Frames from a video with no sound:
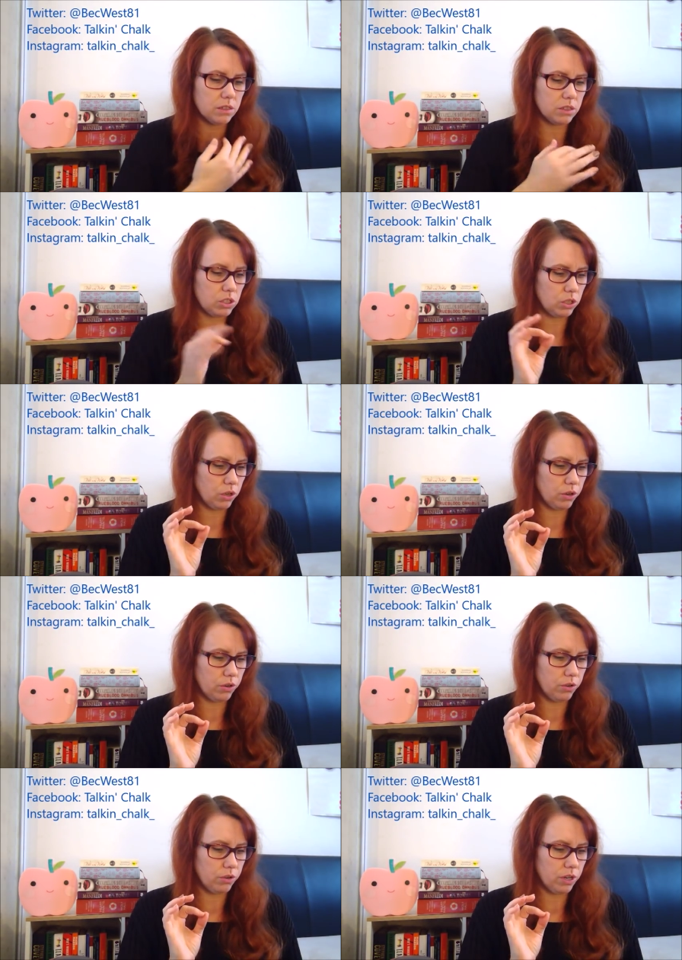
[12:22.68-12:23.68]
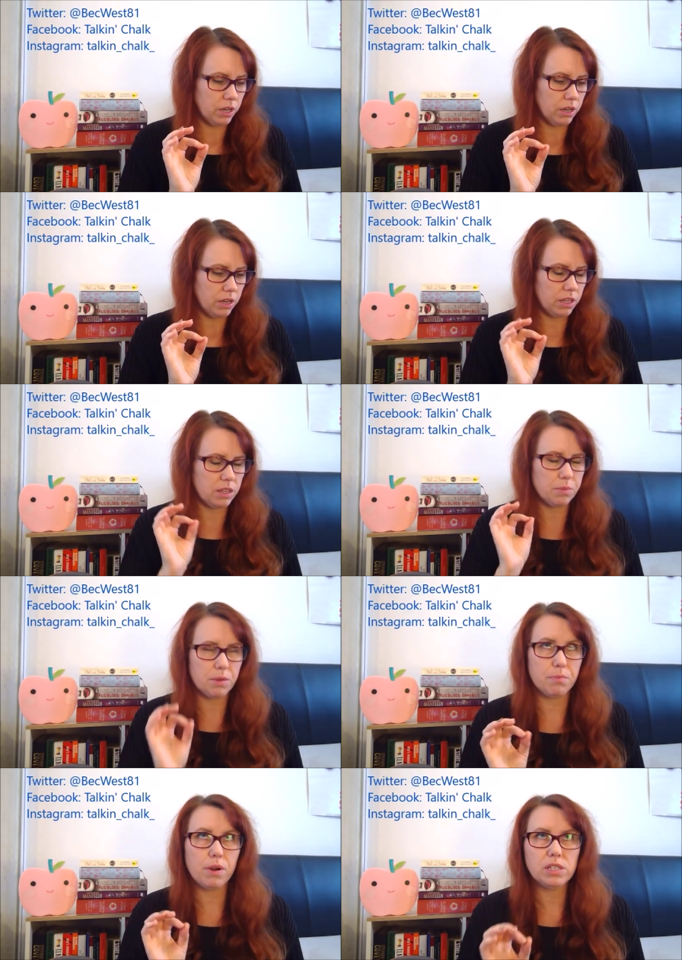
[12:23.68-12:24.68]
So
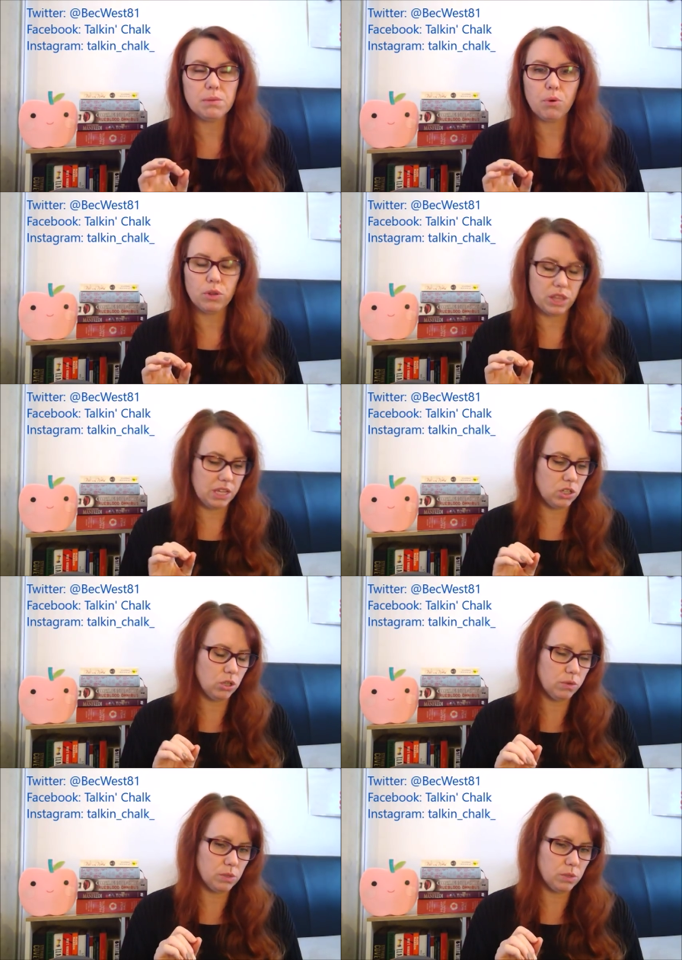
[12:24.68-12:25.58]
the most important thing too,